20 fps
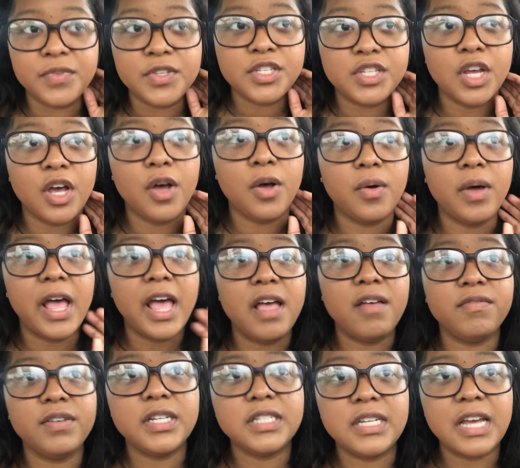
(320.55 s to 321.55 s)
So
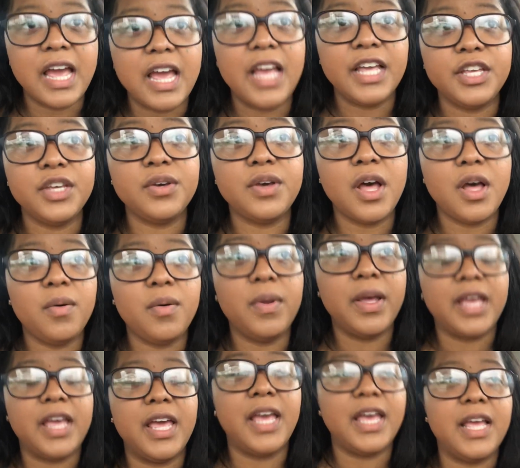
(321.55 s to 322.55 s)
every day you go
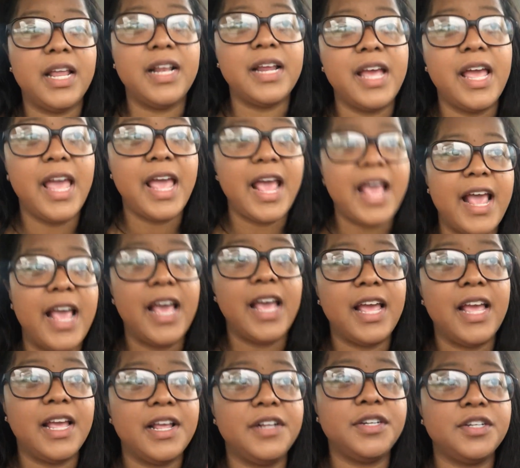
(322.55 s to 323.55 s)
in
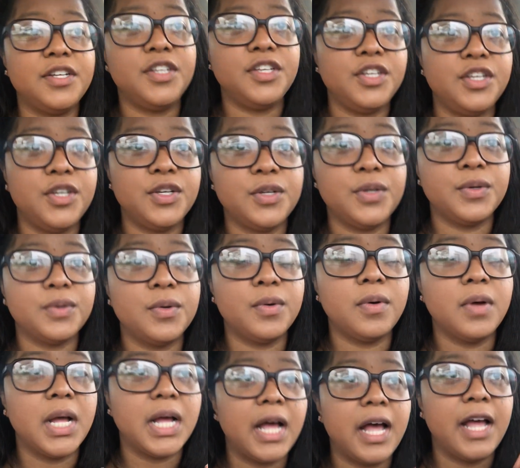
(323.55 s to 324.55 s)
and you'll